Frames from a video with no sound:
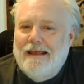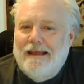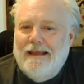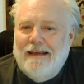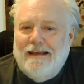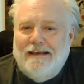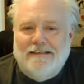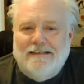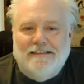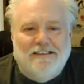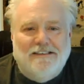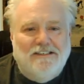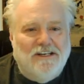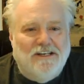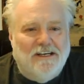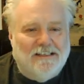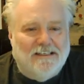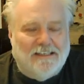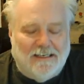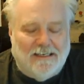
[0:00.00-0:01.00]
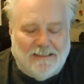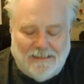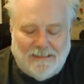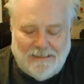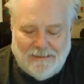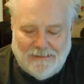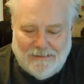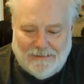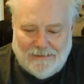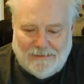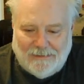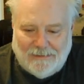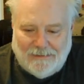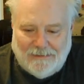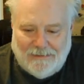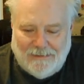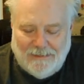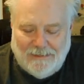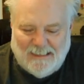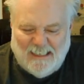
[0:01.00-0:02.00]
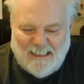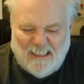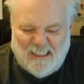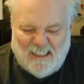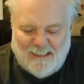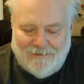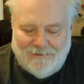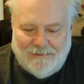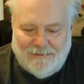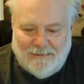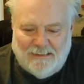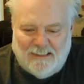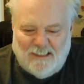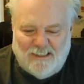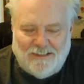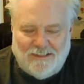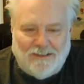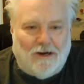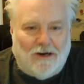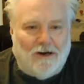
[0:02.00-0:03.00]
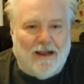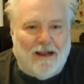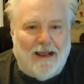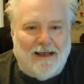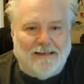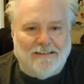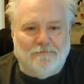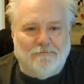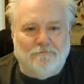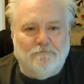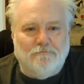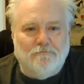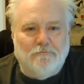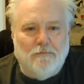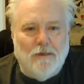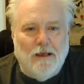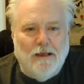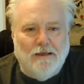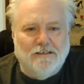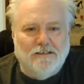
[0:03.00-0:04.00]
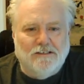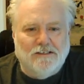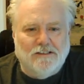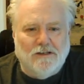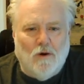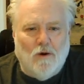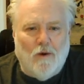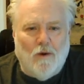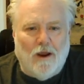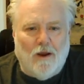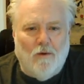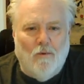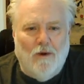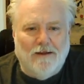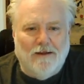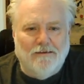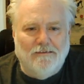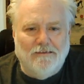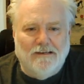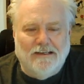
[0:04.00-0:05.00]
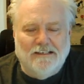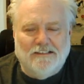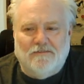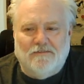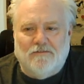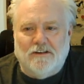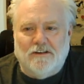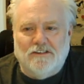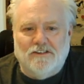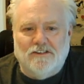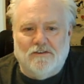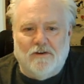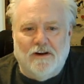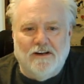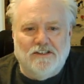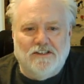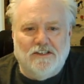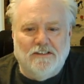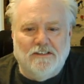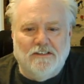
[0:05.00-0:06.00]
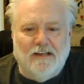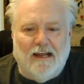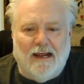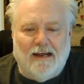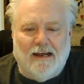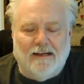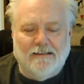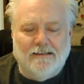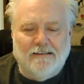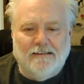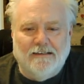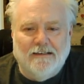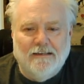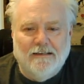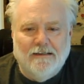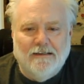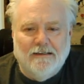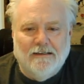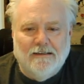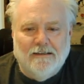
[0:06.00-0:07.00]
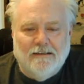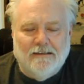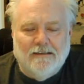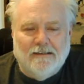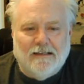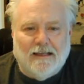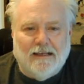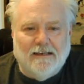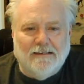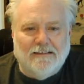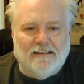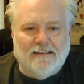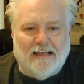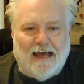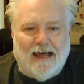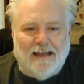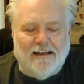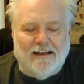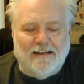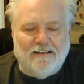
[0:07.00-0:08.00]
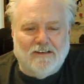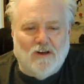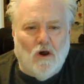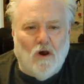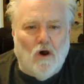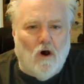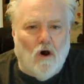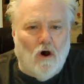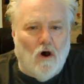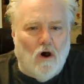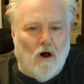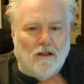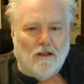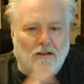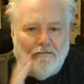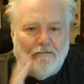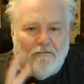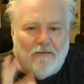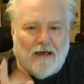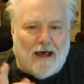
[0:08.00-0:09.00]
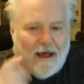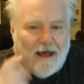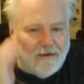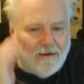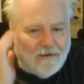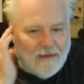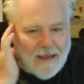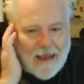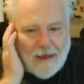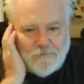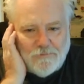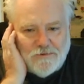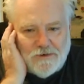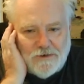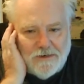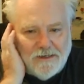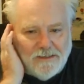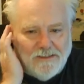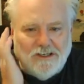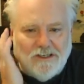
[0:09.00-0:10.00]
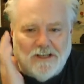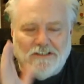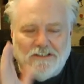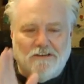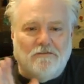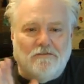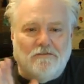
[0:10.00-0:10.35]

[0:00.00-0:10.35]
is Jesus's Jesus sarcasm, his quick wit, his frustration, and his sadness. All of that captured in just a